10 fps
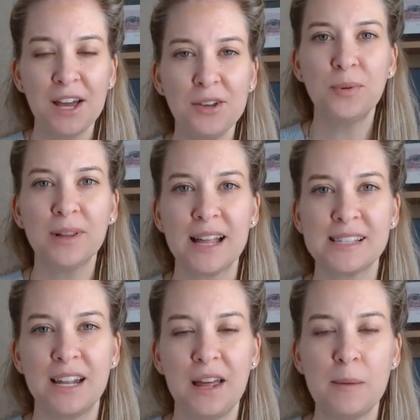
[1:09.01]
You will
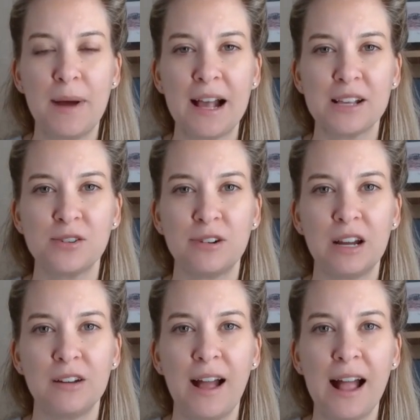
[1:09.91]
get to learn the
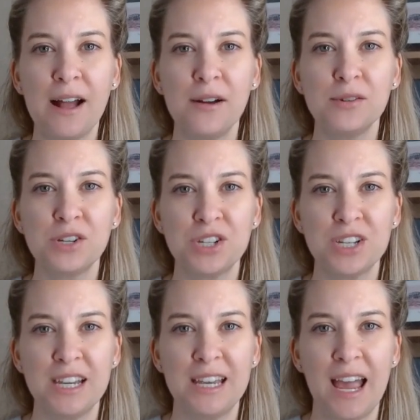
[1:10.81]
backstory of how
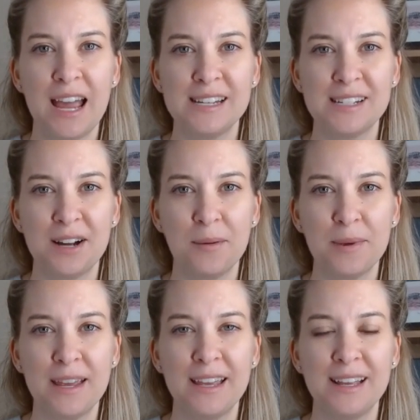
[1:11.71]
she ended up
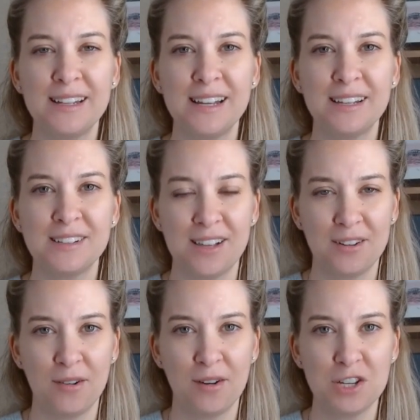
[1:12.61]
in
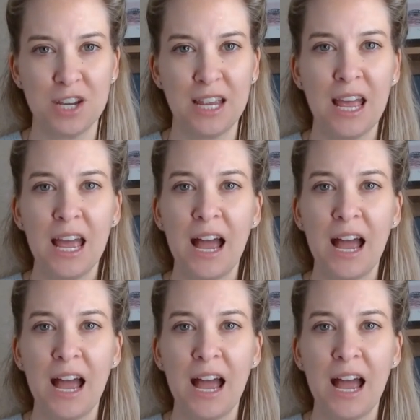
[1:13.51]
psychology